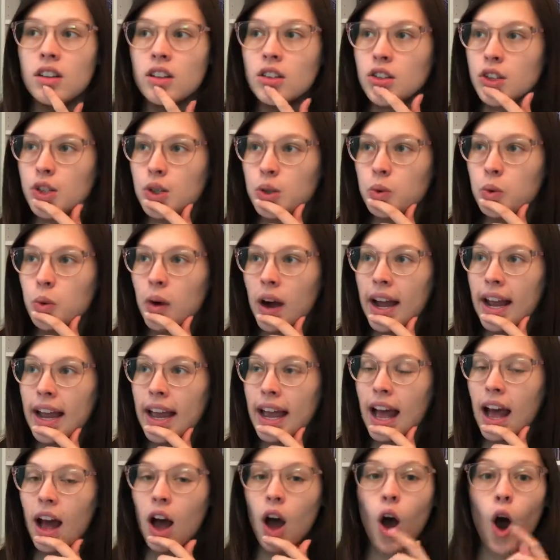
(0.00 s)
Do I
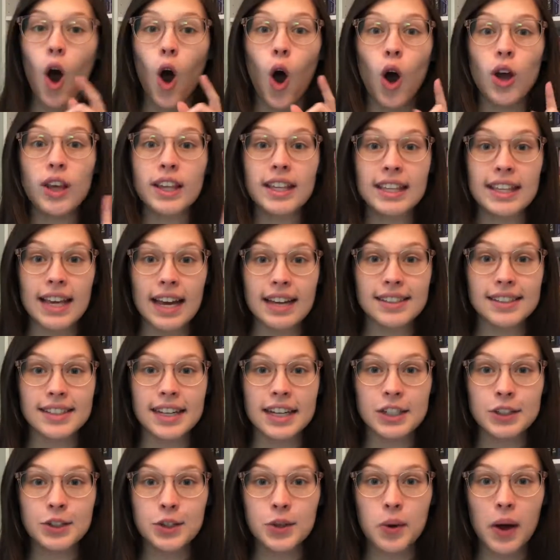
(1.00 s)
have? Yes,
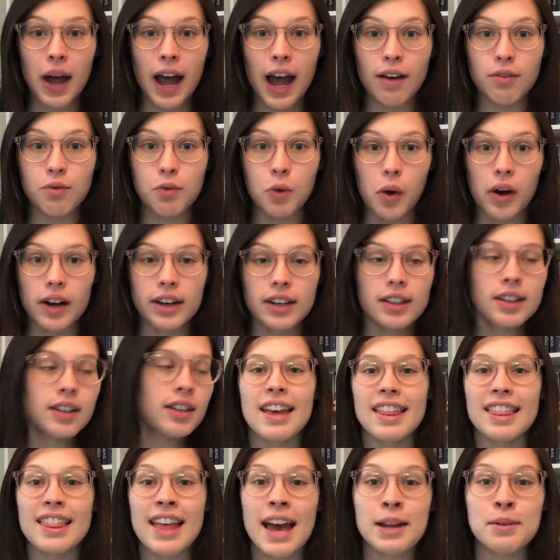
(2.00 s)
I do have one.
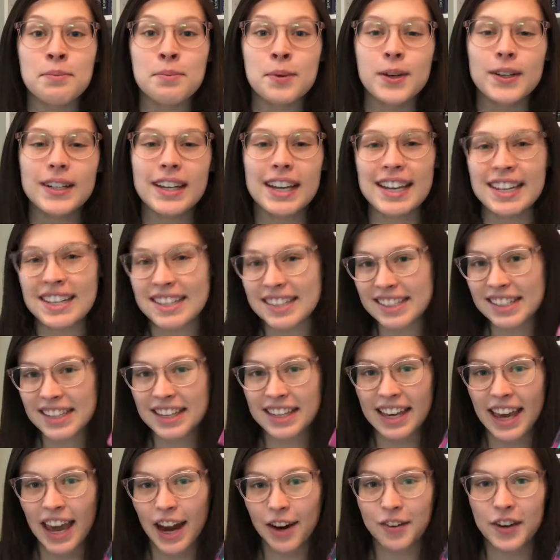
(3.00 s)
That book is
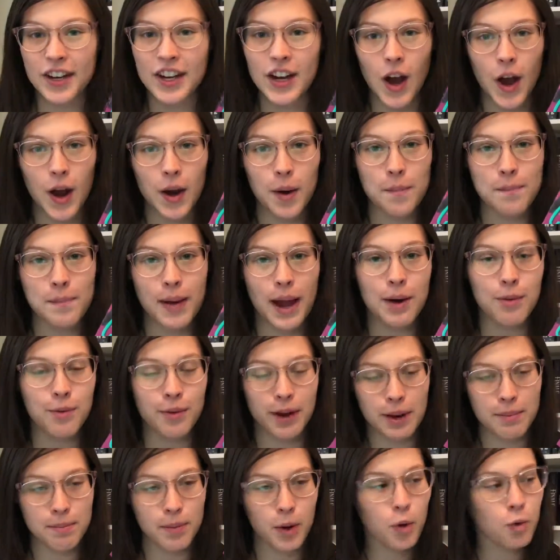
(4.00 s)
Carry On by
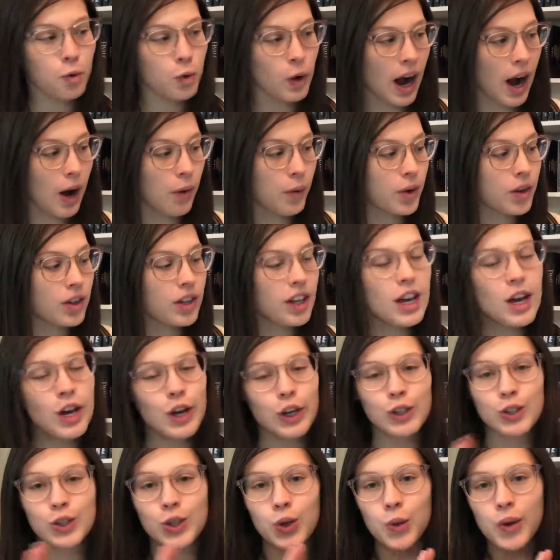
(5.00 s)
Rainbow Rowell.
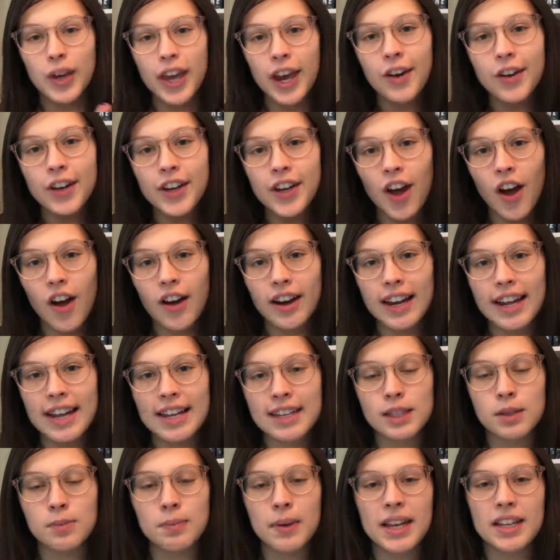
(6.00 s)
So Carry On
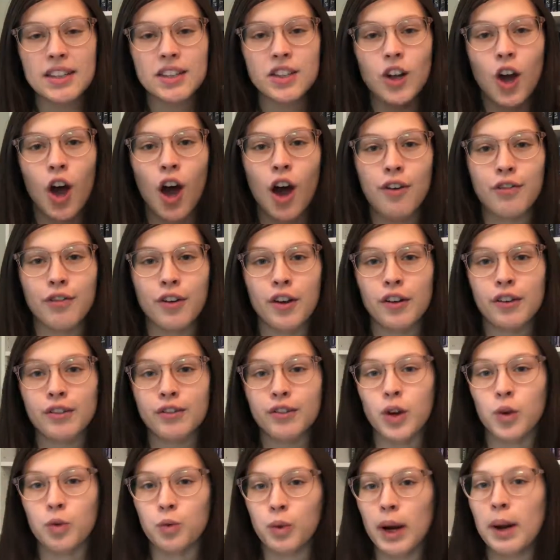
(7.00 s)
is based off
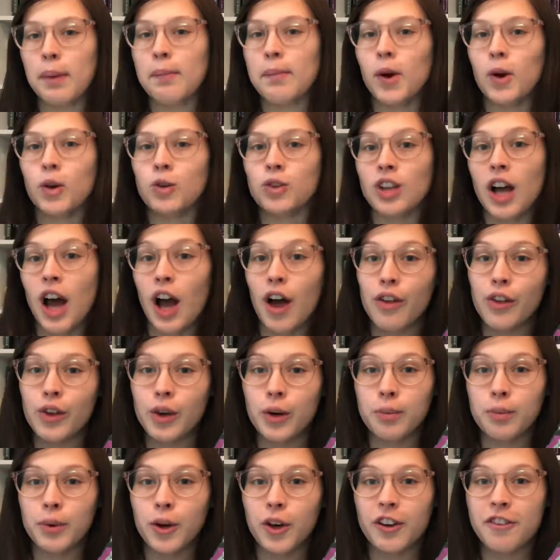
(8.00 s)
of Rainbow's
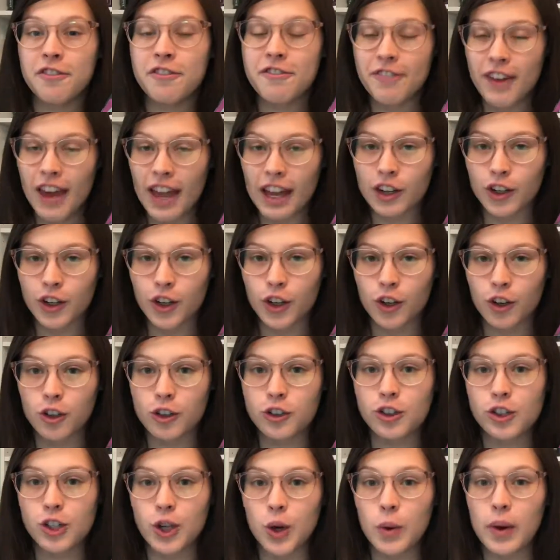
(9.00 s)
other book,
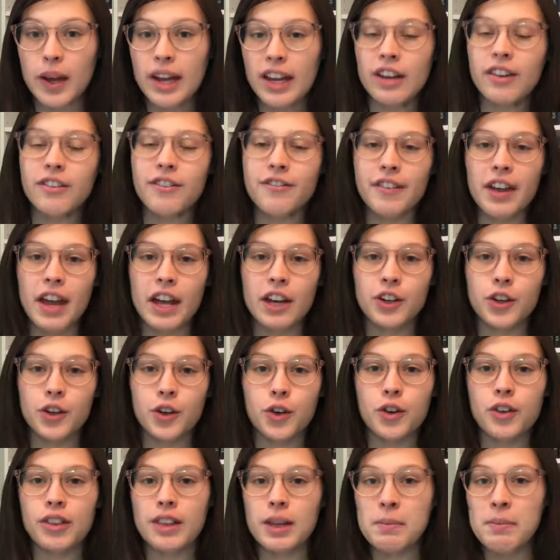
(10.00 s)
Fangirl. So in
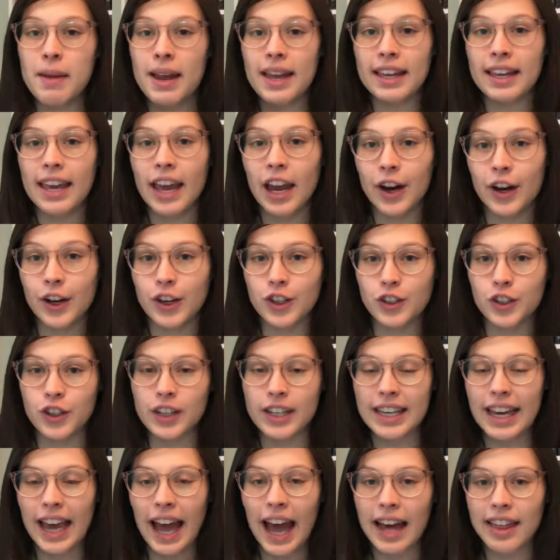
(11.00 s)
Fangirl, the main character,
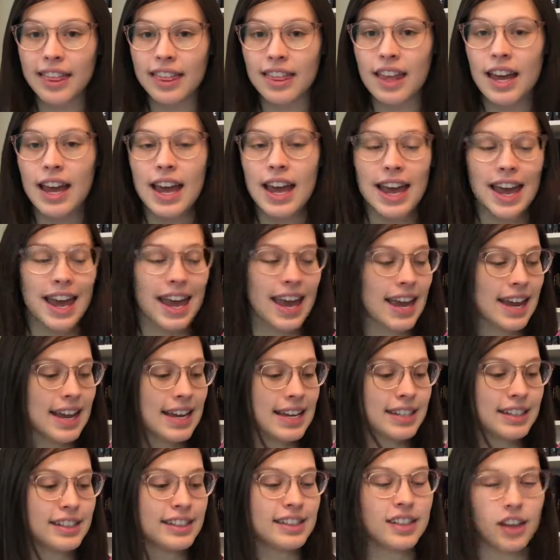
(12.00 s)
Kath,
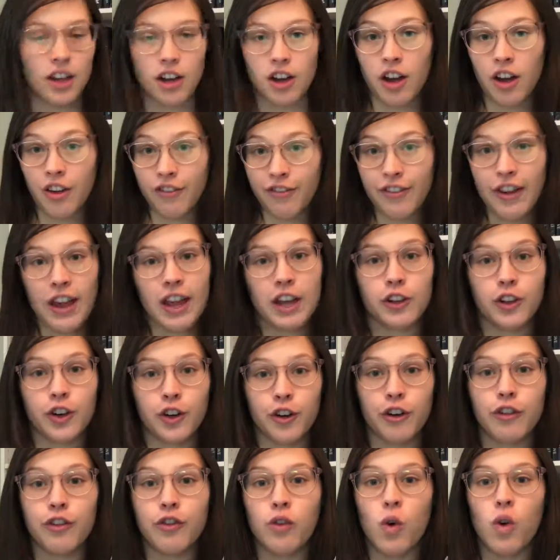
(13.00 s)
is a
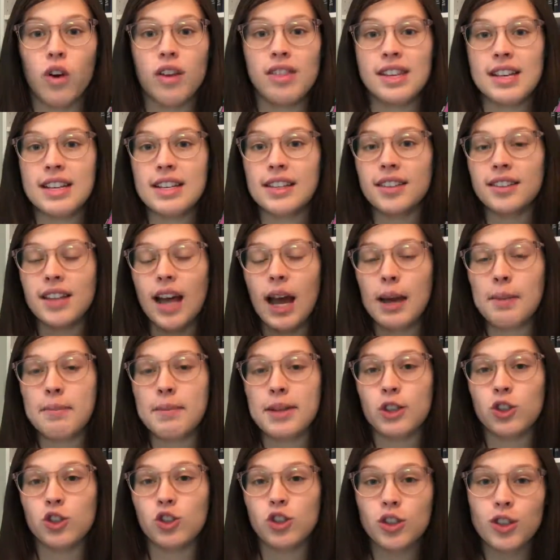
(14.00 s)
fangirl for the
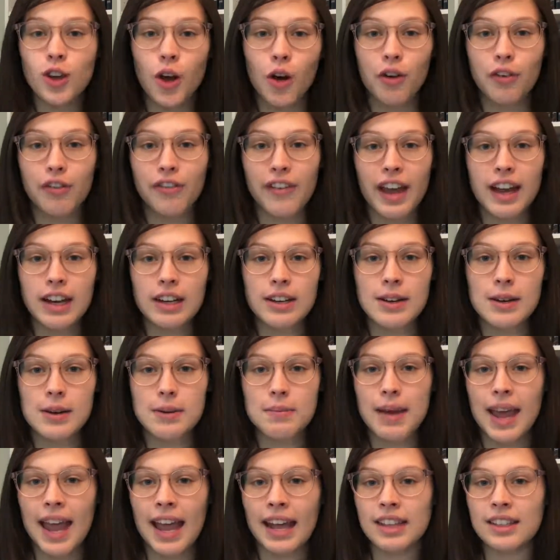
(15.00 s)
Simon Snow
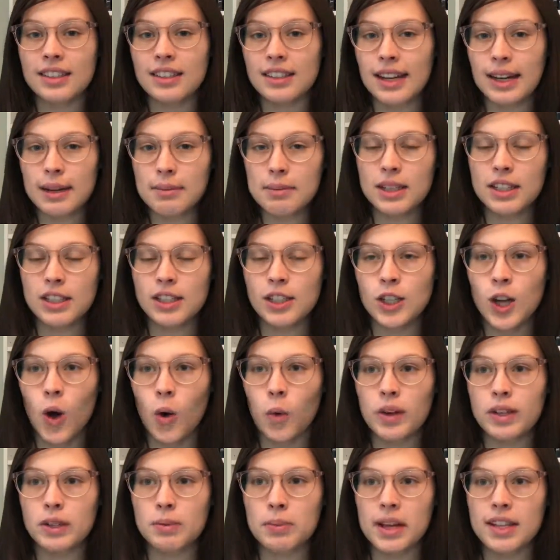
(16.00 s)
fandom, and Simon
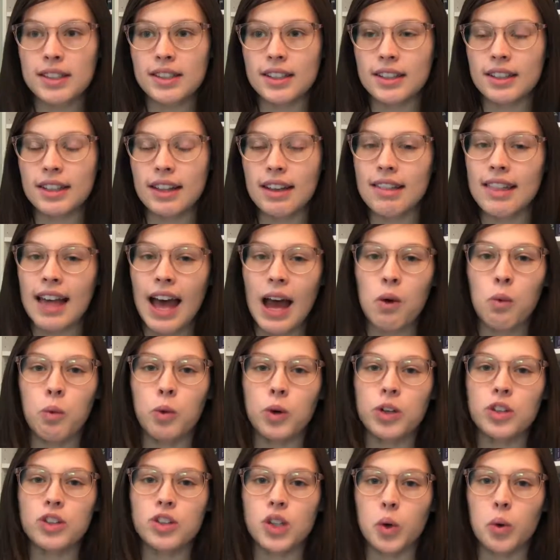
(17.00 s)
Snow is basically that
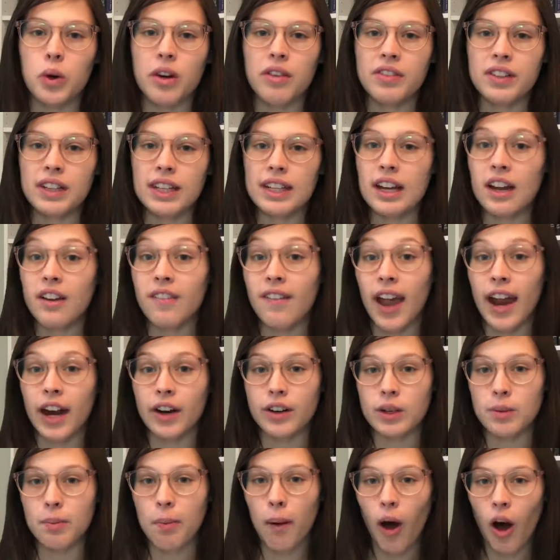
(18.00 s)
world's equivalent of
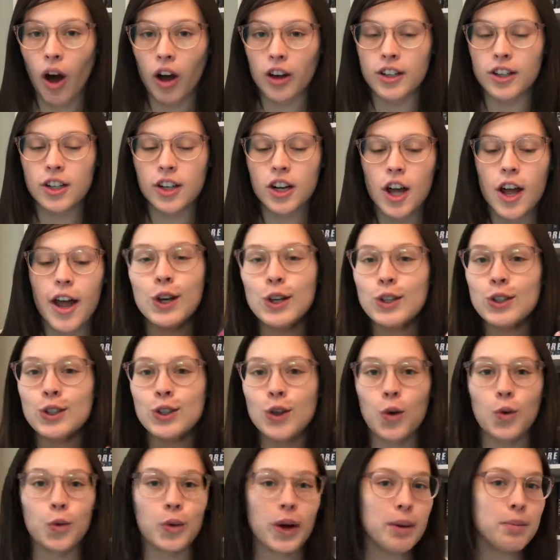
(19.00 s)
Harry Potter.
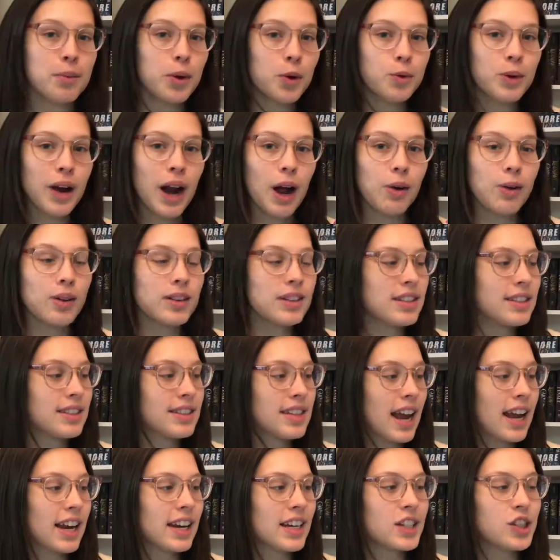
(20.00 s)
So Rainbow Rowell
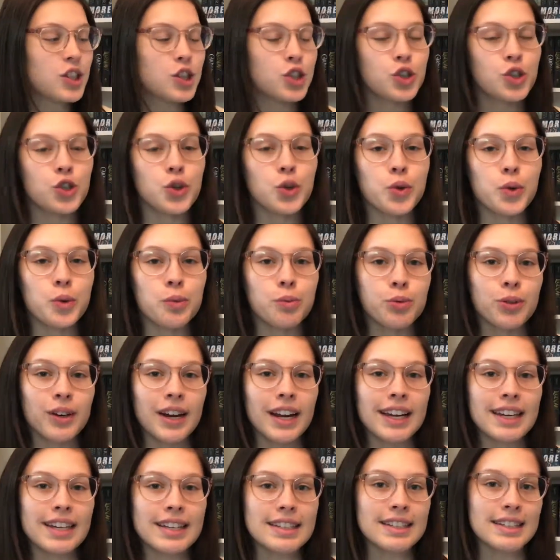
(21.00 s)
decided to
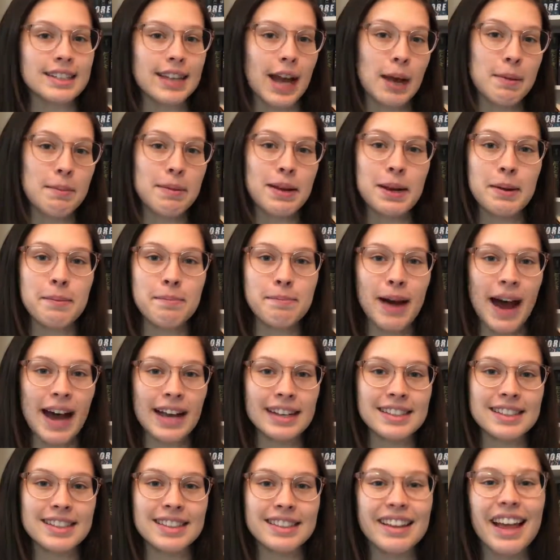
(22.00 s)
bring Simon and
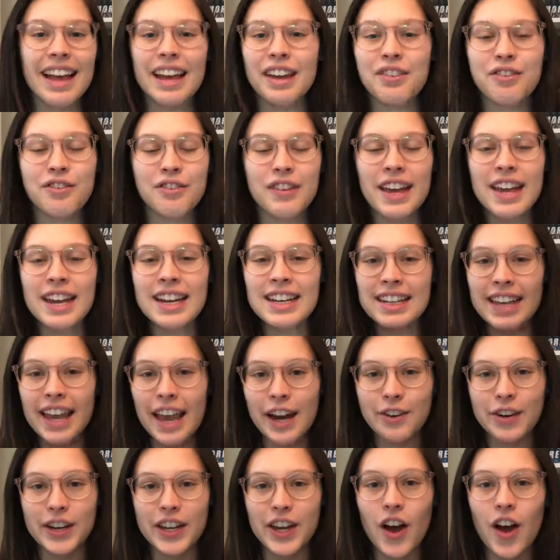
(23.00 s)
Baz to life in
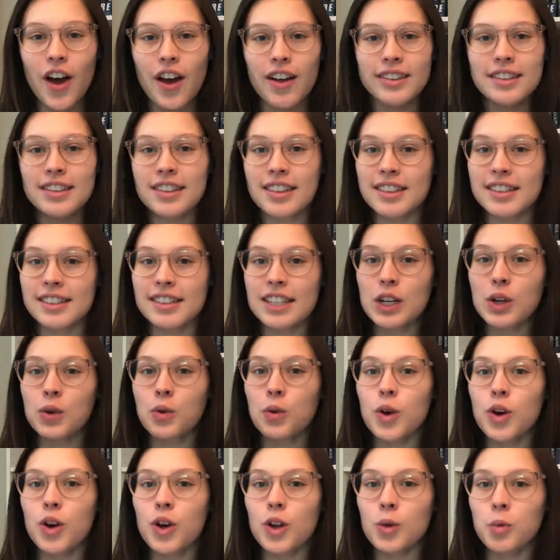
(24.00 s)
Carry On. The
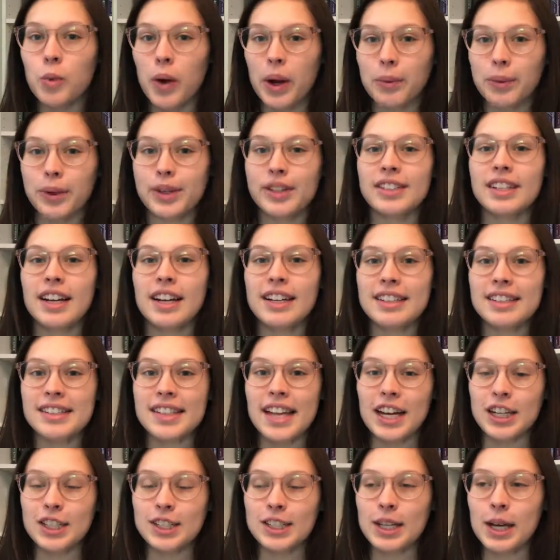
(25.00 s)
sequel, Wayward Son, is
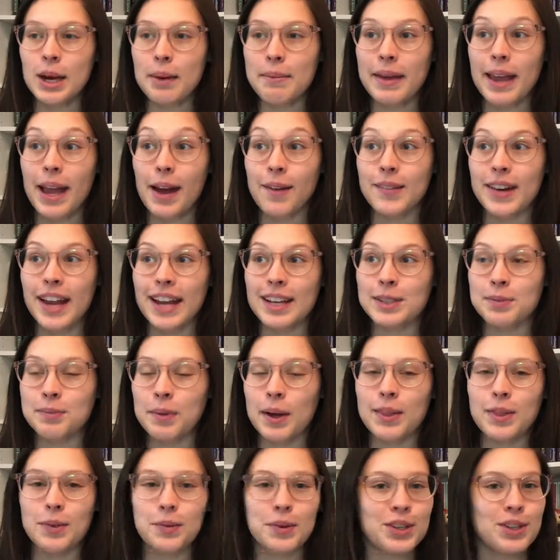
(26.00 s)
actually coming out next
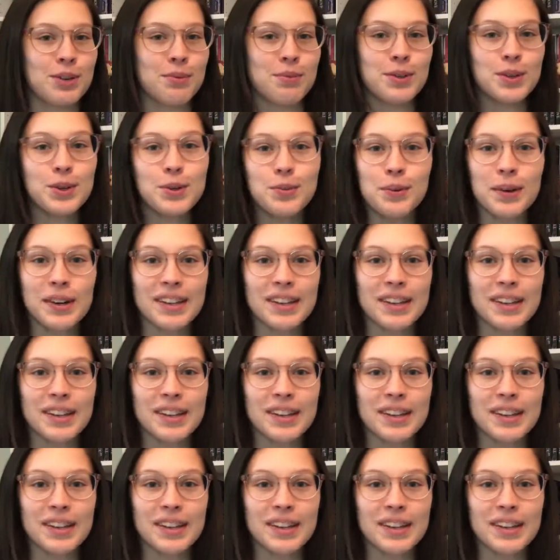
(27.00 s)
month, which I'm super